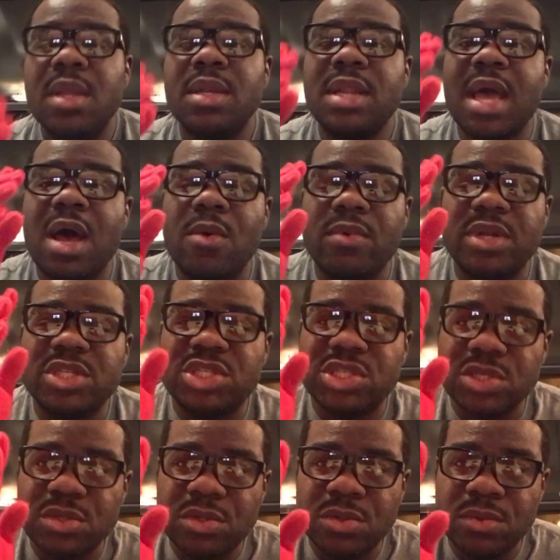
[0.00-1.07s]
Now, when the
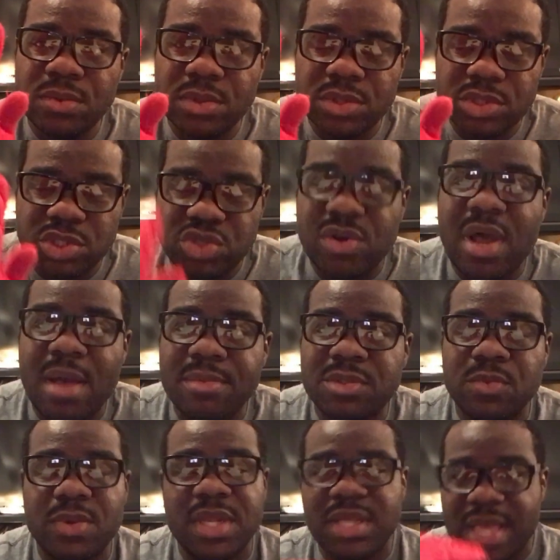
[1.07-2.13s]
shoe drops
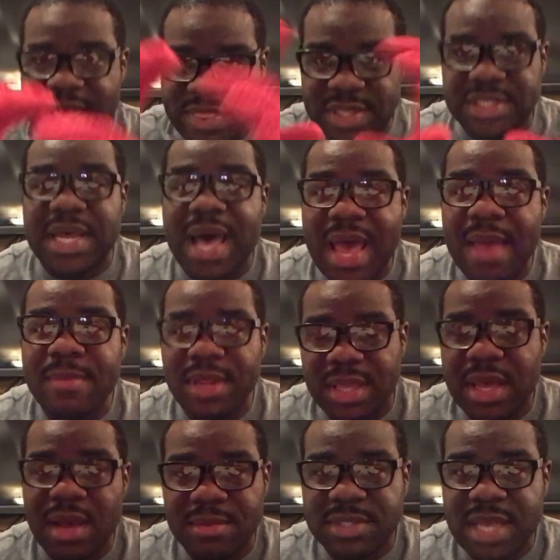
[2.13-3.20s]
when it, at the time it
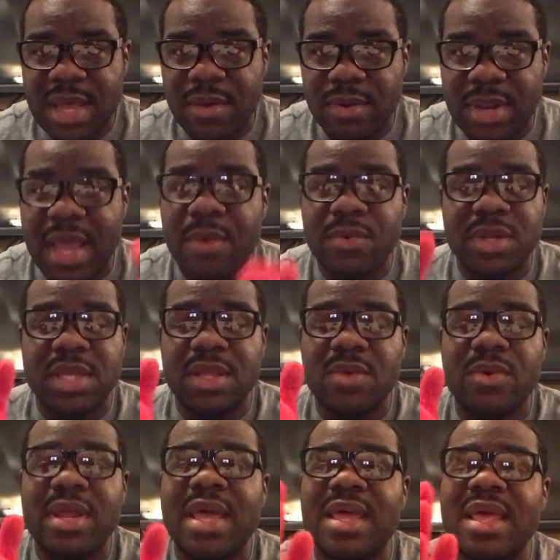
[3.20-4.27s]
comes out like when, the,
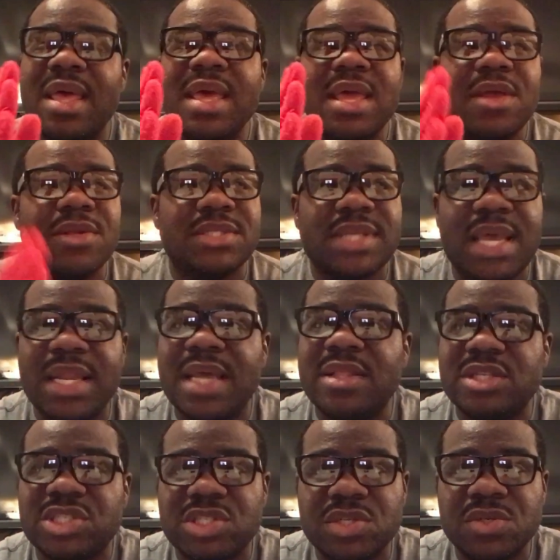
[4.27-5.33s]
when it, it'll say like
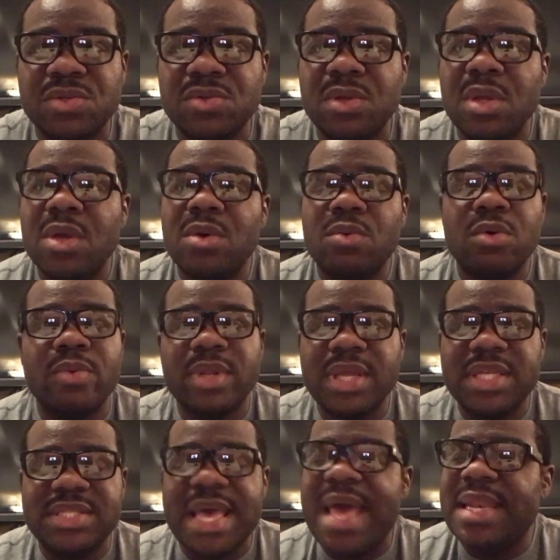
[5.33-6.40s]
the shoe will
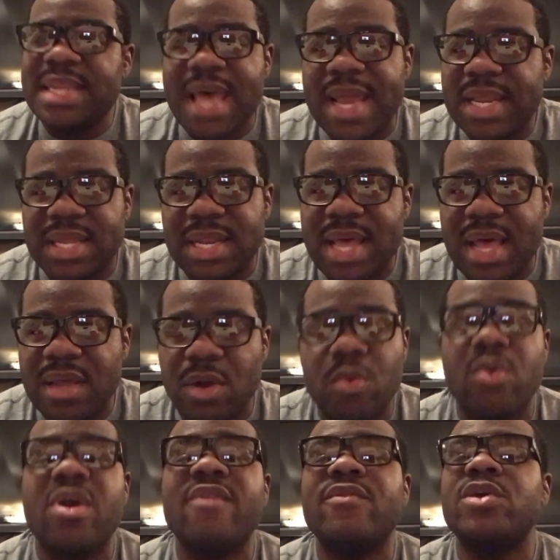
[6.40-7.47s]
release at nine o'clock or
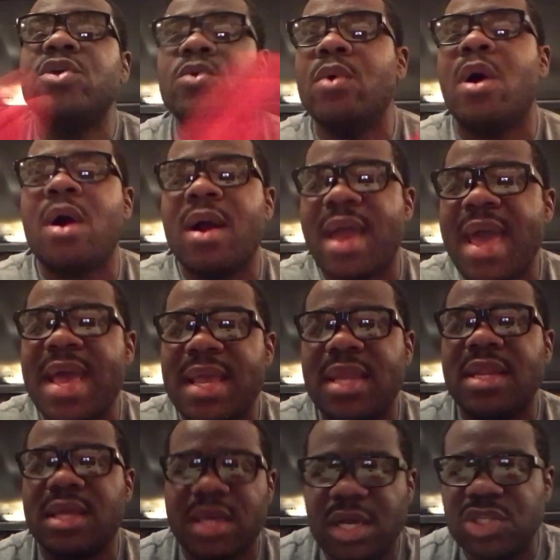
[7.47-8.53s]
wherever you are at
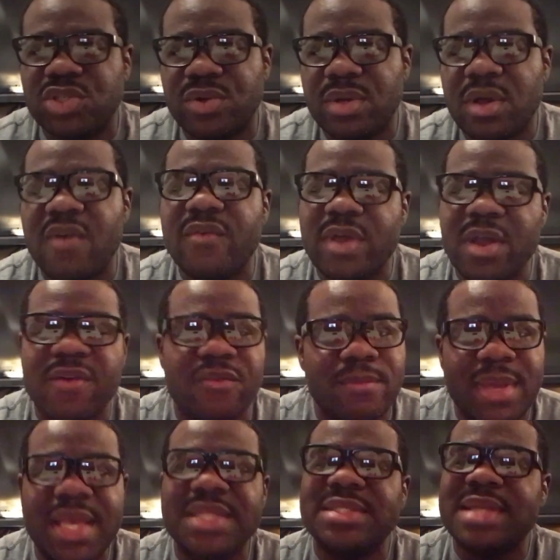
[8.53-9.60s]
in the country over here for
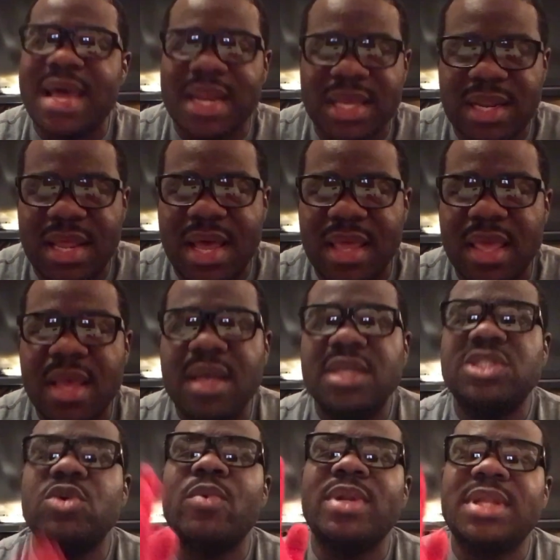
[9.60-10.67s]
me is nine o'clock
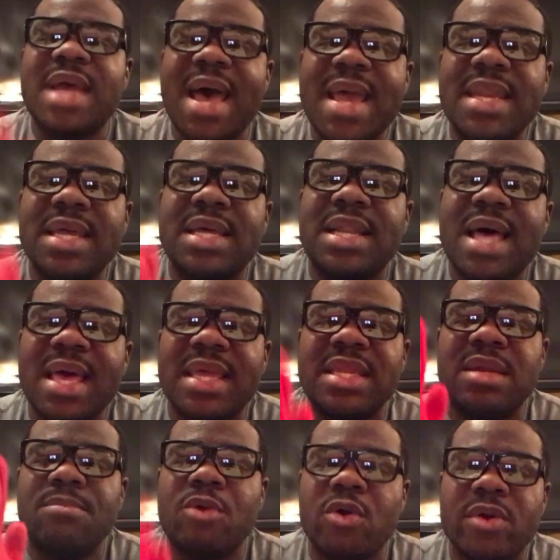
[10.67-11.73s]
so when nine o'clock
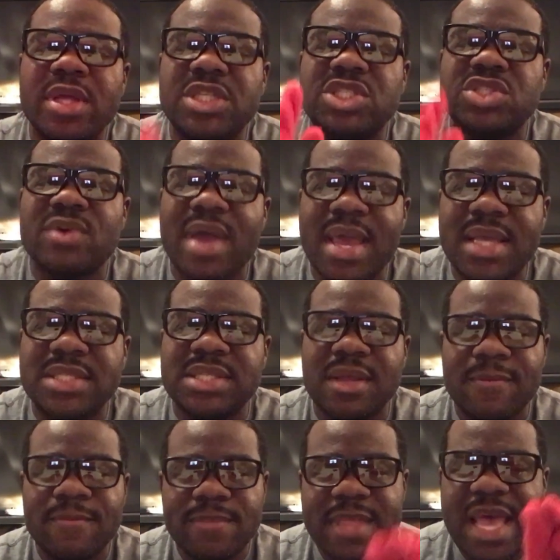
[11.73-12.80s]
in the morning strikes
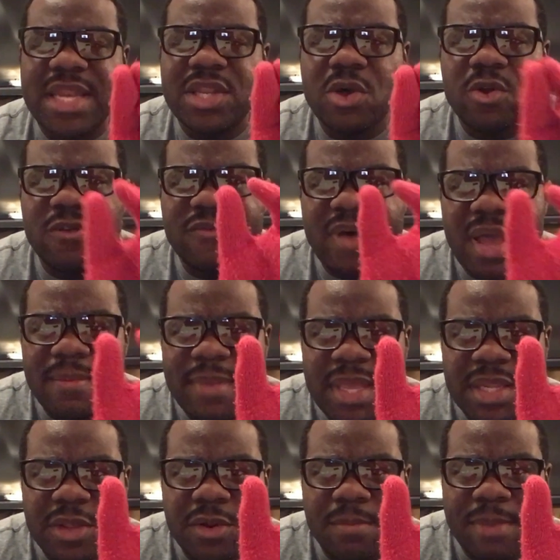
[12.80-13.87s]
that notify me
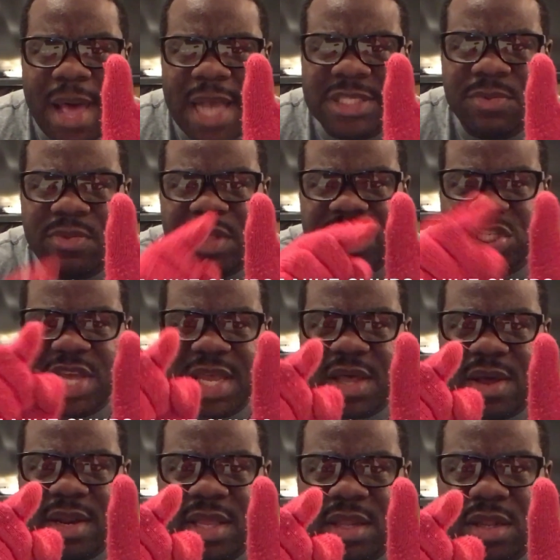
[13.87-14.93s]
little box with the check
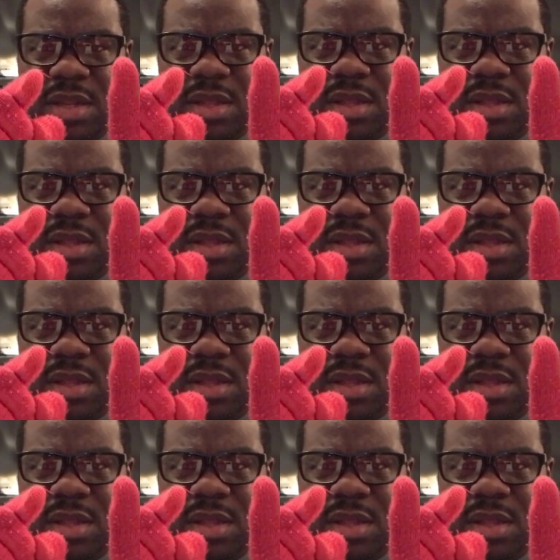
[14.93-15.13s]
on it